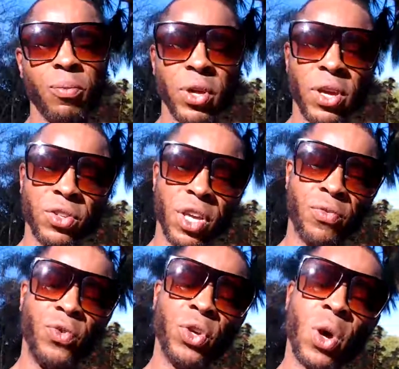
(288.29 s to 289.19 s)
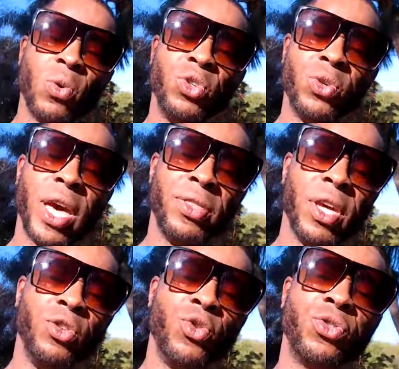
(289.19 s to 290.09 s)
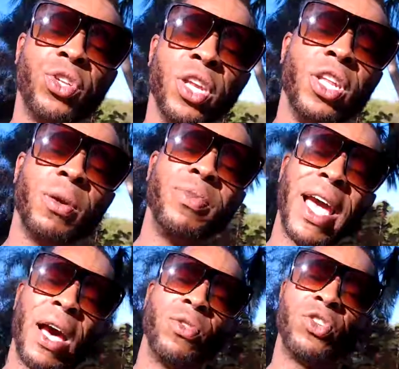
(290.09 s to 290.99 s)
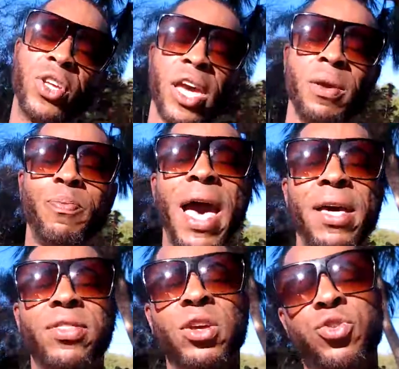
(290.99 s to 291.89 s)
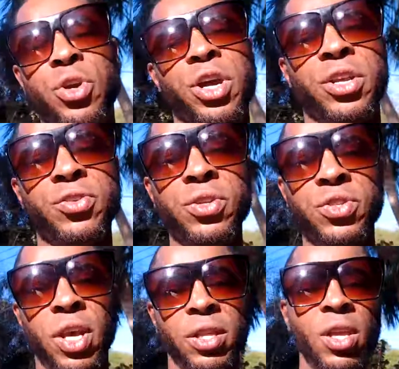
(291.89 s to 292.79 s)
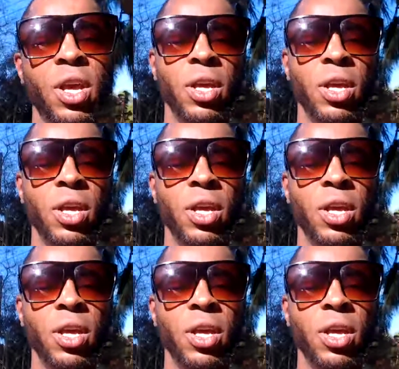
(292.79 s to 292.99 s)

because if you don't do that, then you're sending them down the same path that you're going to send,